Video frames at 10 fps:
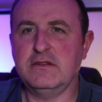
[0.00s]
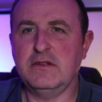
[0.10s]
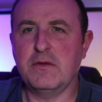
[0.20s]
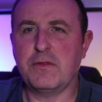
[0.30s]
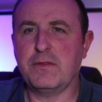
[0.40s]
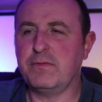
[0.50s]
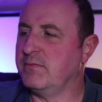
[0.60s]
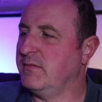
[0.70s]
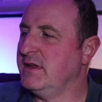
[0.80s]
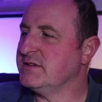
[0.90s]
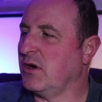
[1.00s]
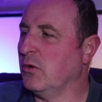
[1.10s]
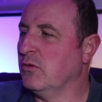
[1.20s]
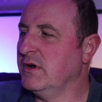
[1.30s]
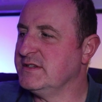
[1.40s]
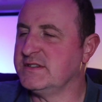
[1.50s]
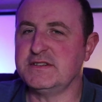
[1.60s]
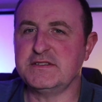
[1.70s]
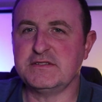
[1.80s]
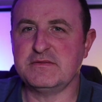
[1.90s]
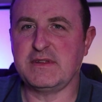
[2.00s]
it's always